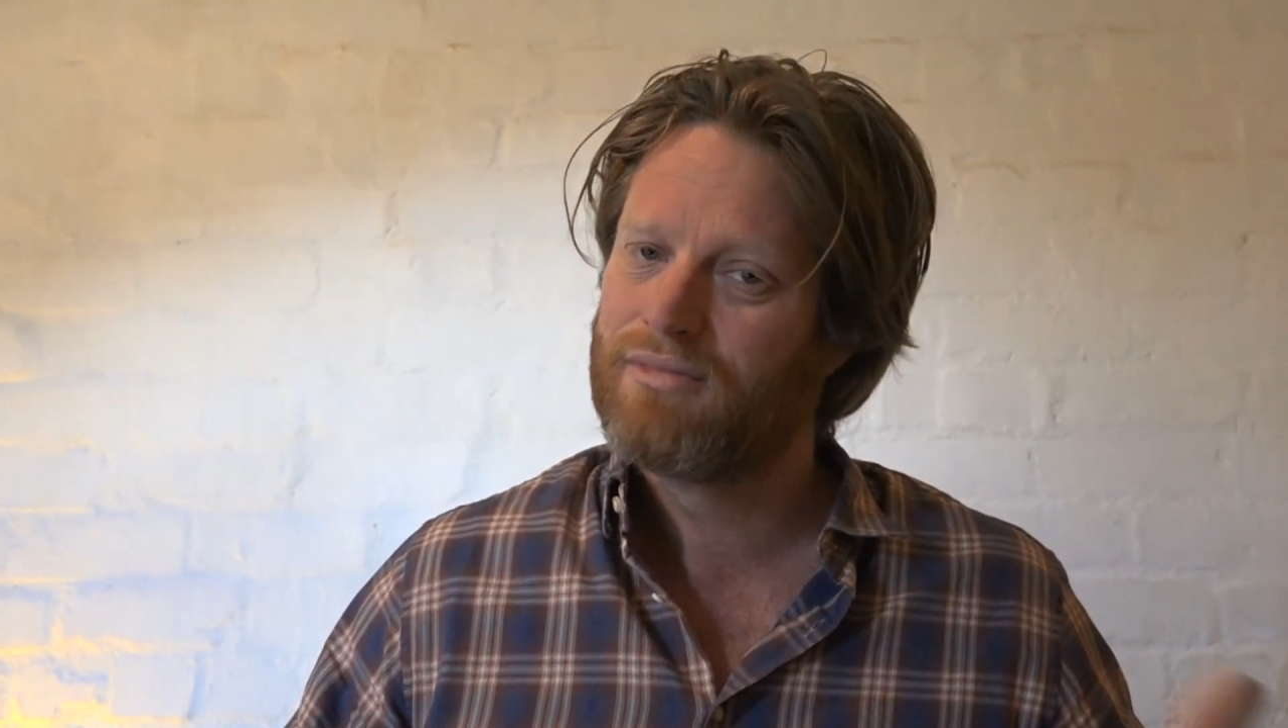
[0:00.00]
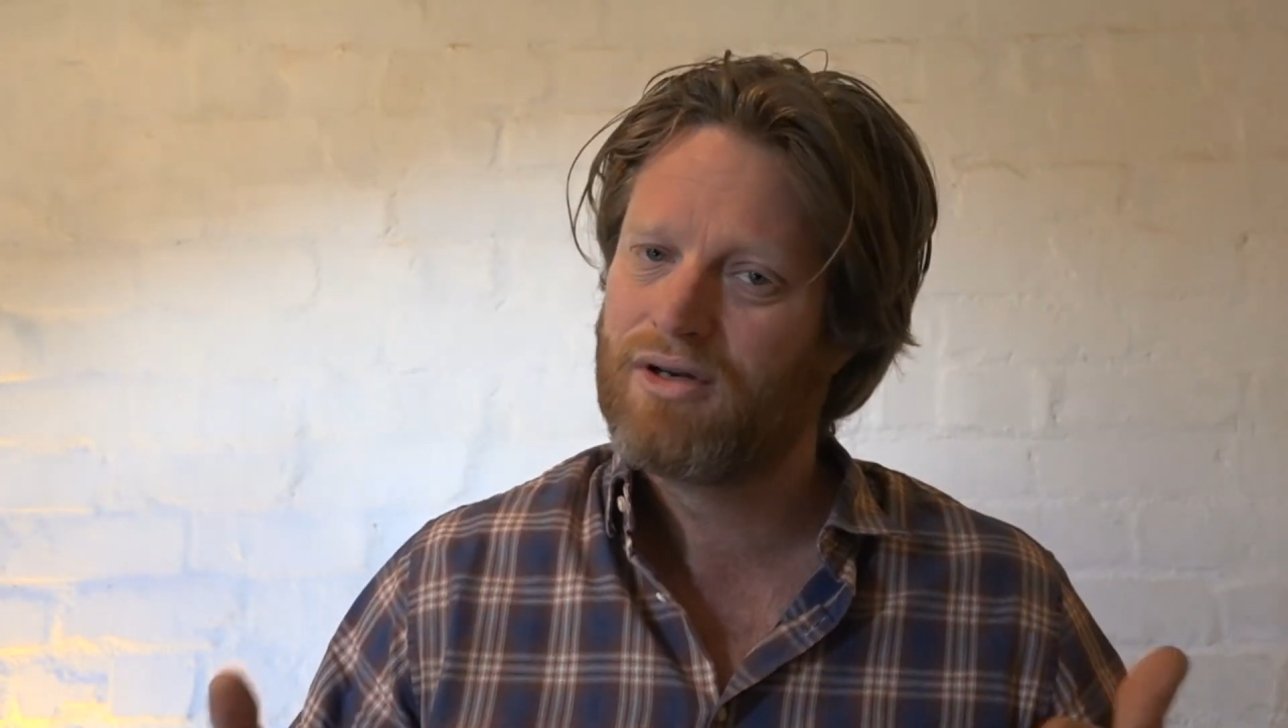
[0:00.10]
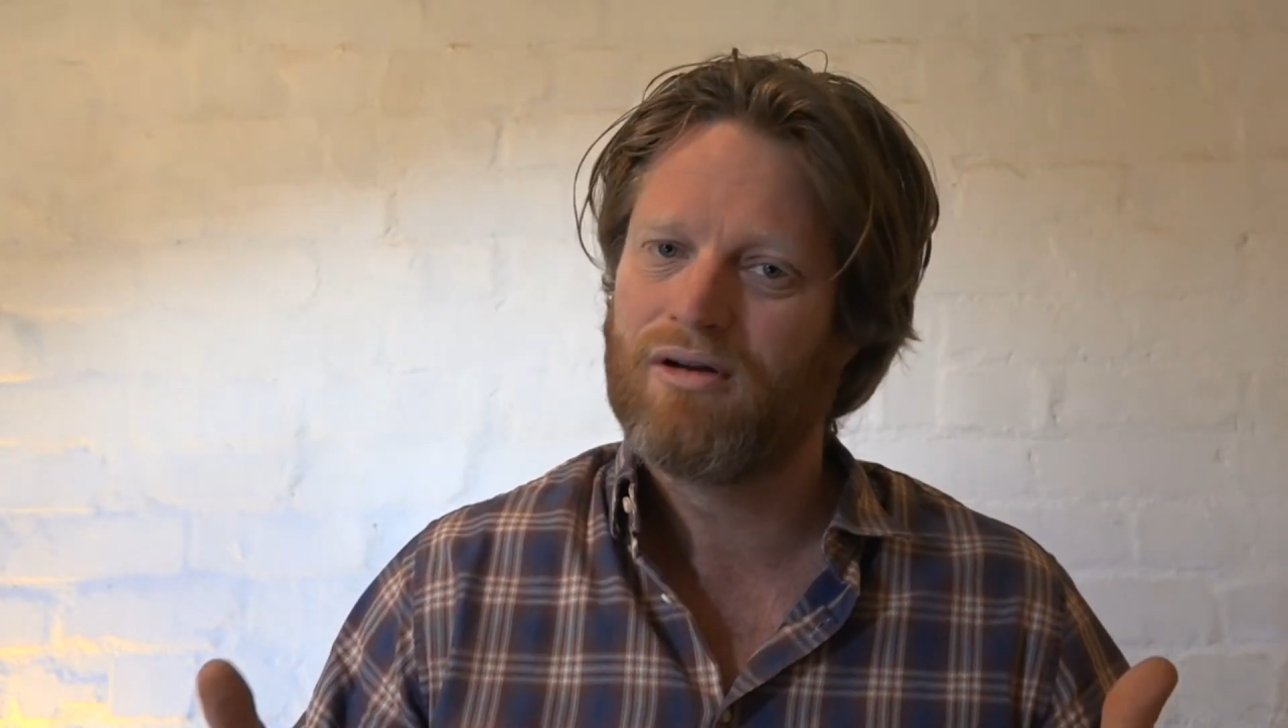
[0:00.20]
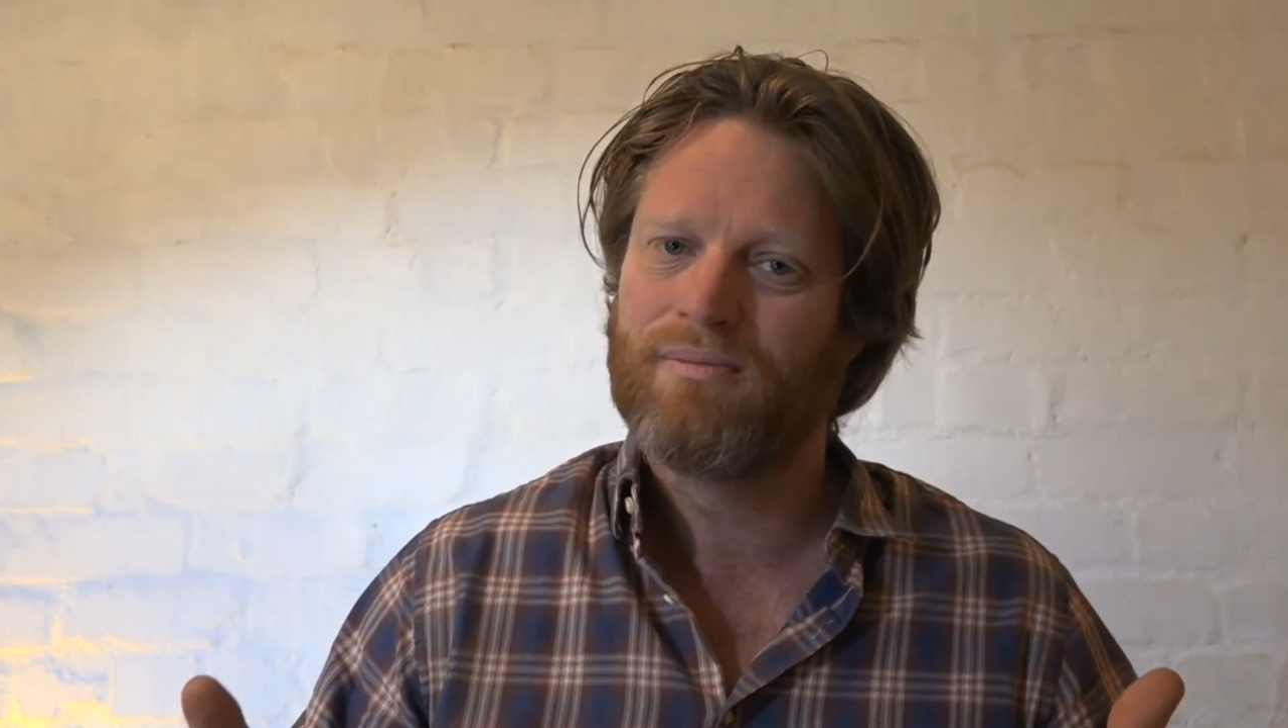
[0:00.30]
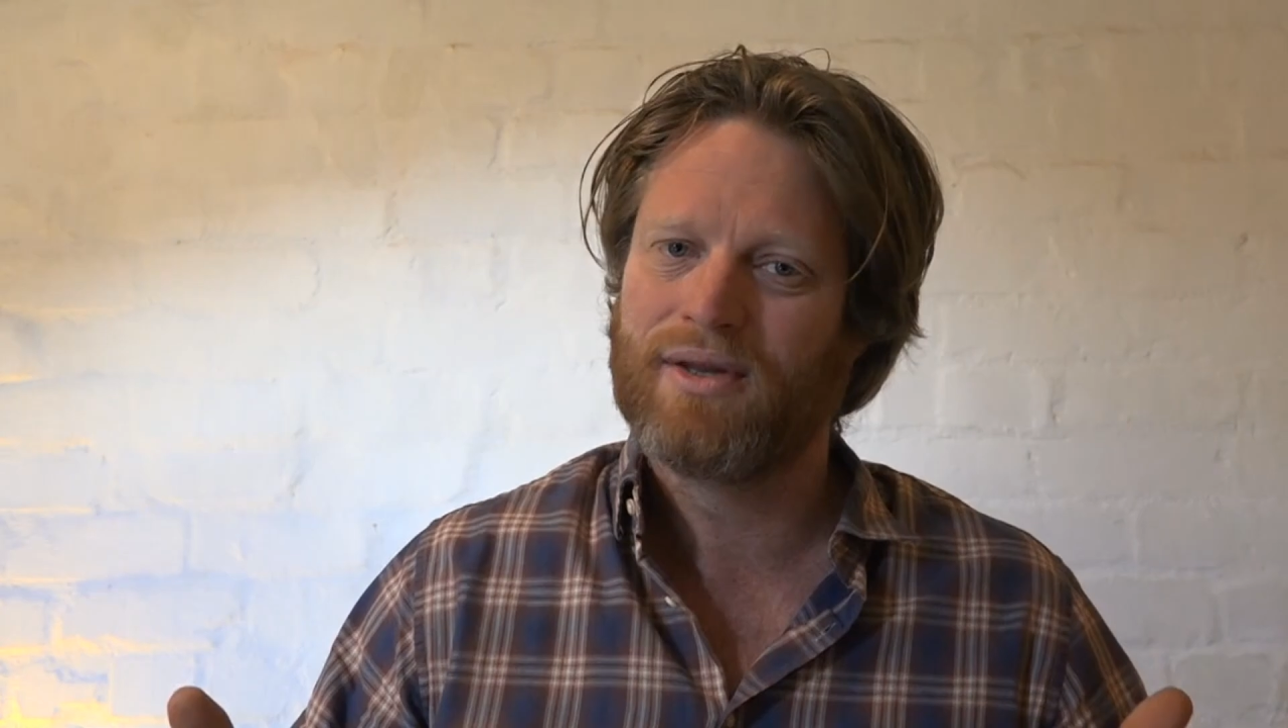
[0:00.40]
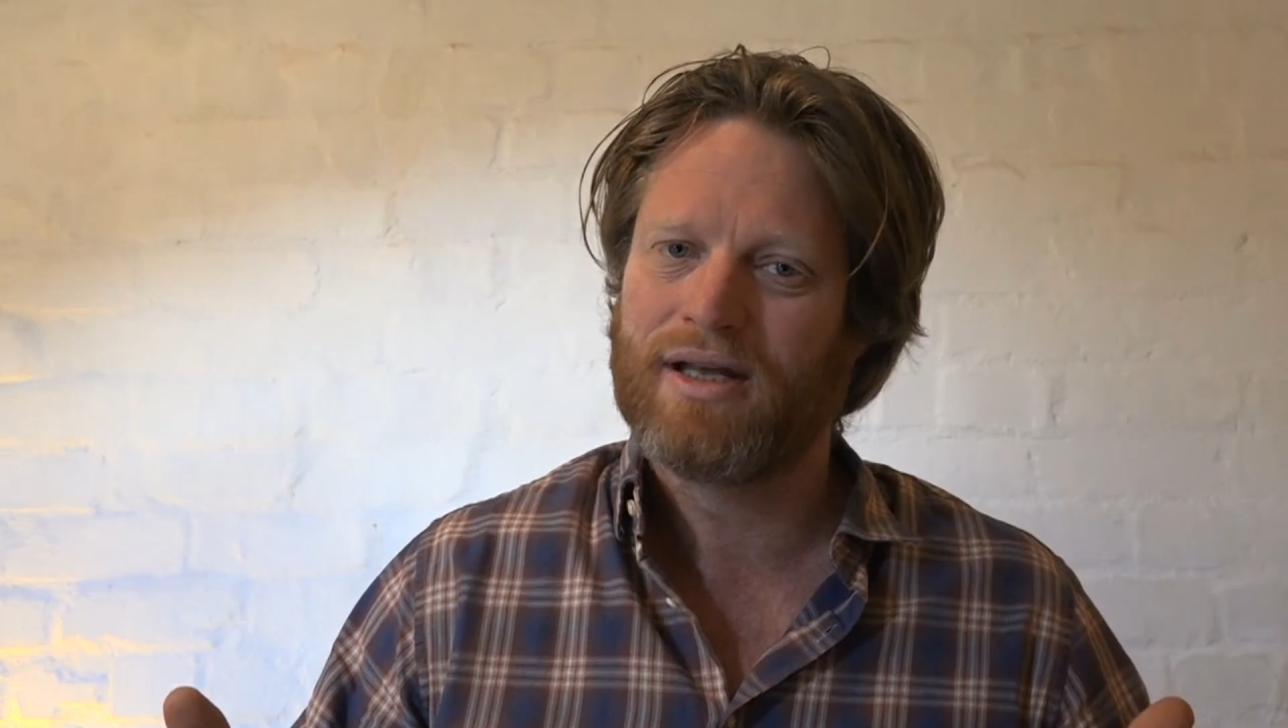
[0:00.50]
it can't be